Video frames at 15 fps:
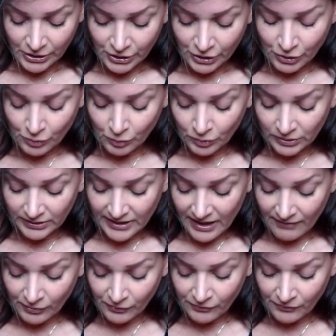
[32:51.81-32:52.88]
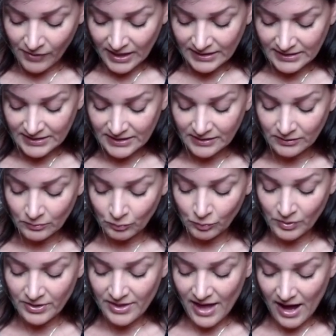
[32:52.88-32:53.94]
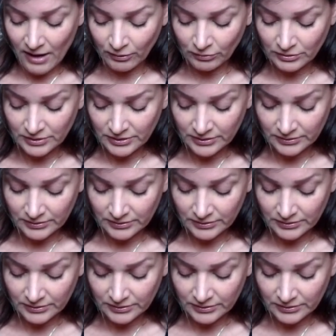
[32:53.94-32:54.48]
you will never find it without.